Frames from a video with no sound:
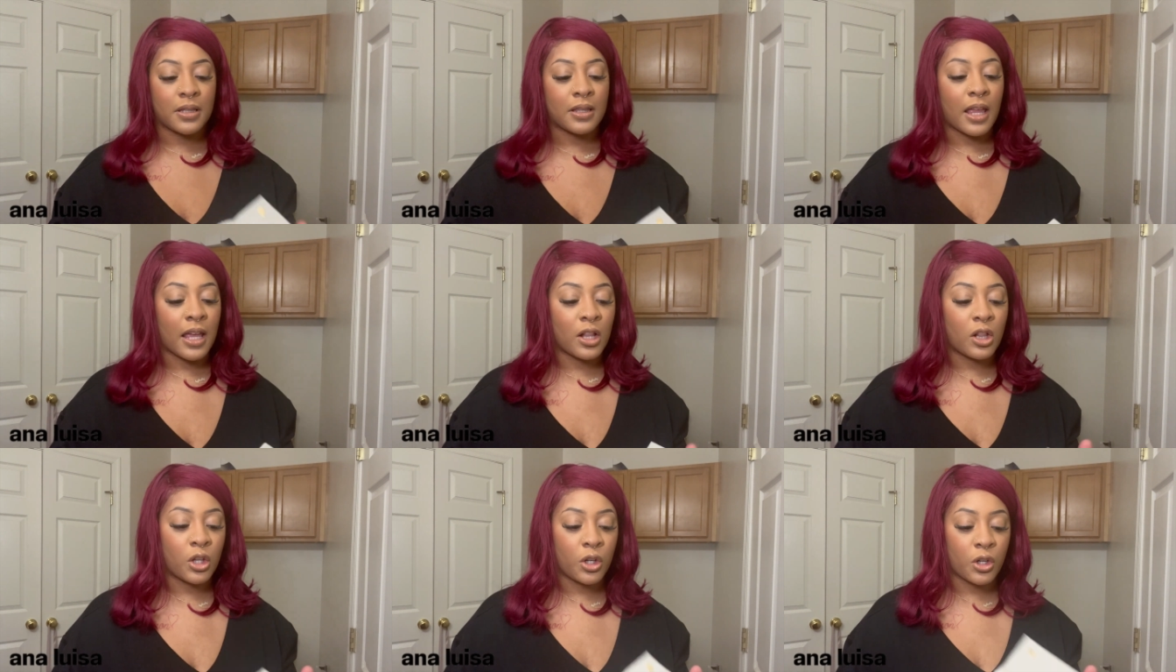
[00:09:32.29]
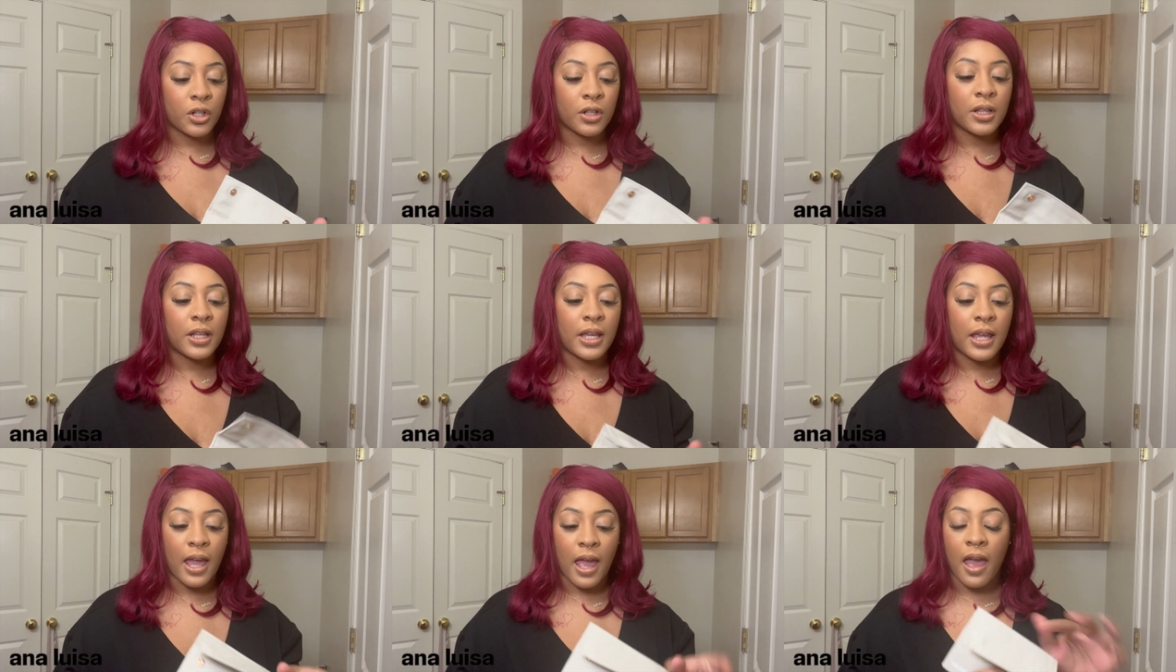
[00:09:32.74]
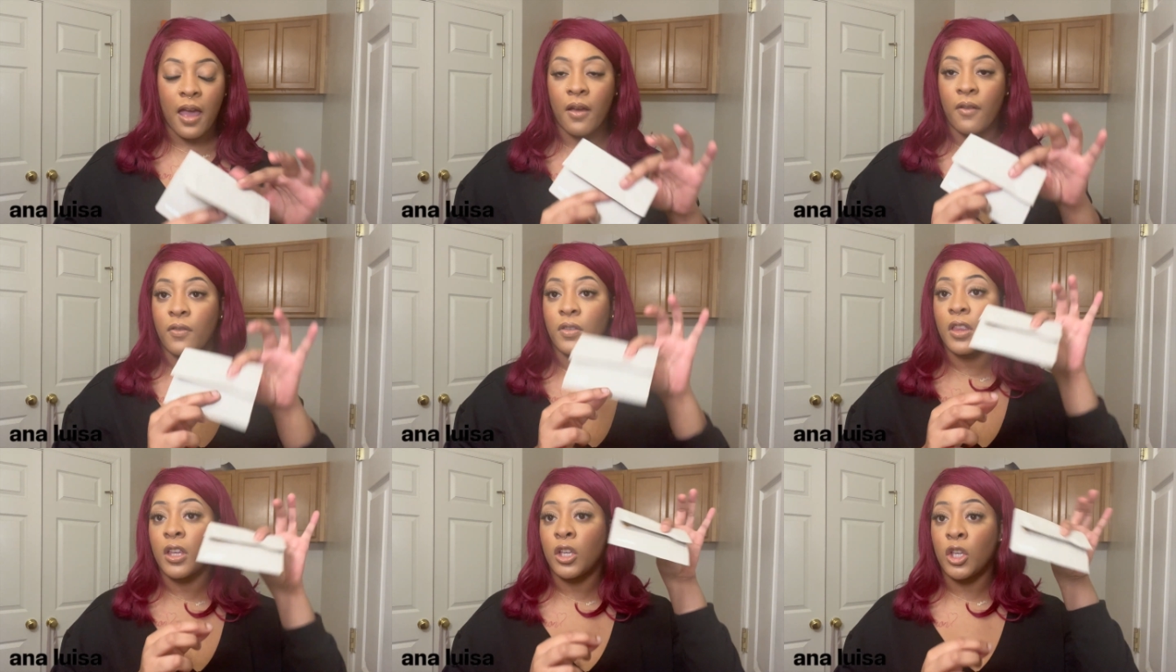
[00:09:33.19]
They literally
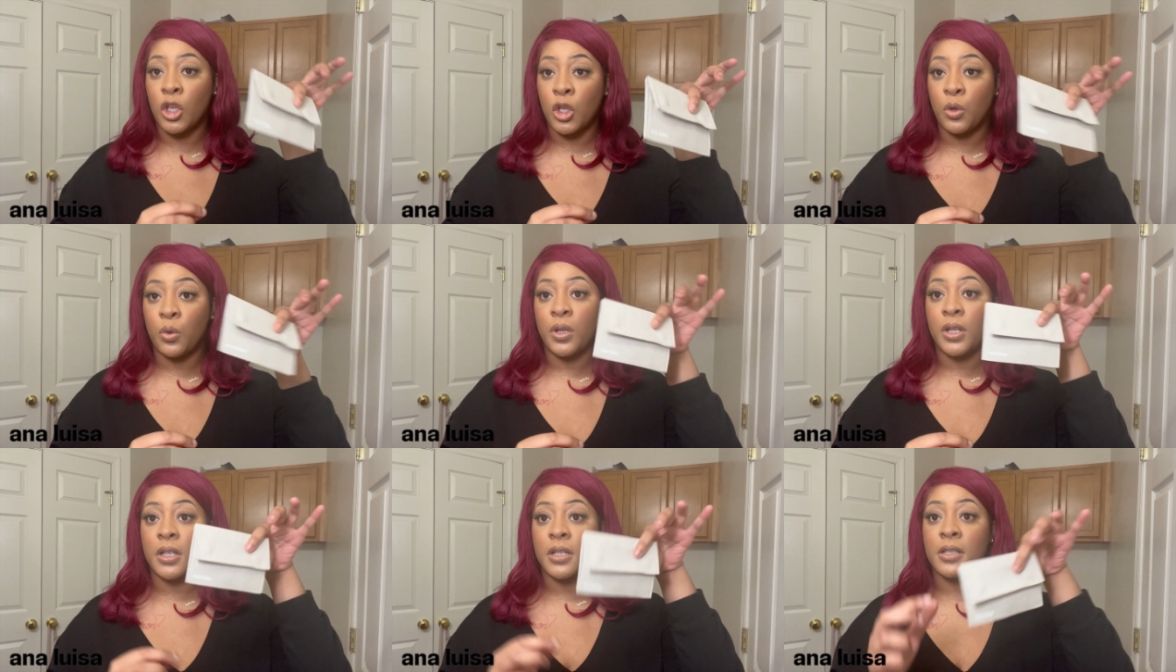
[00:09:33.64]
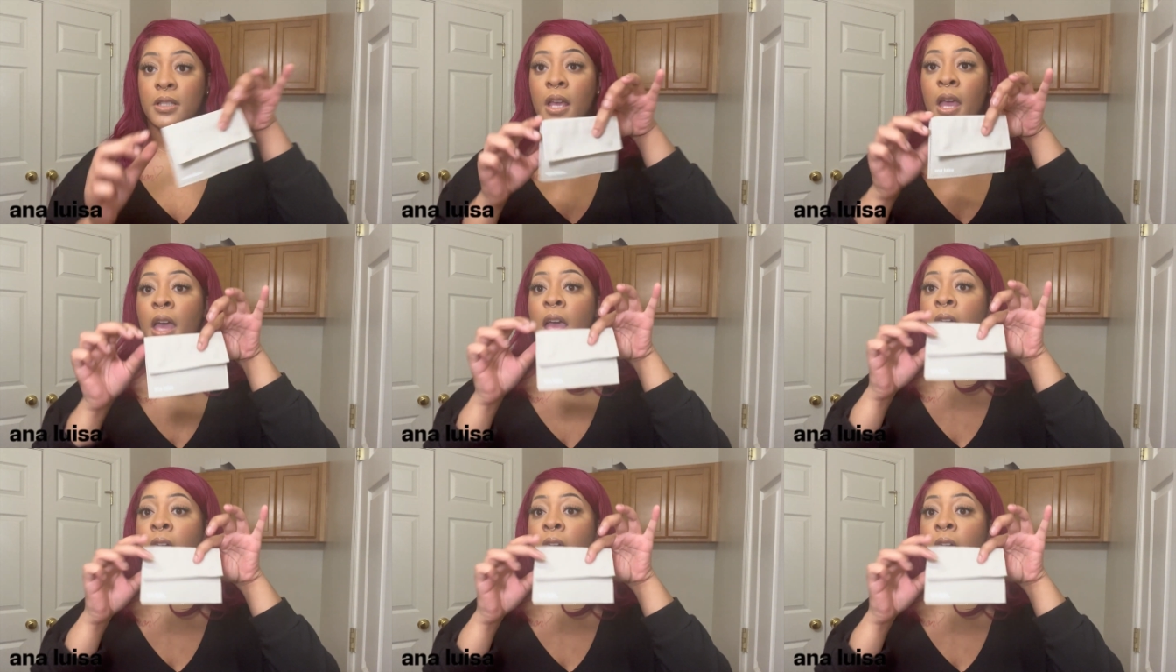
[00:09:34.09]
have the cutest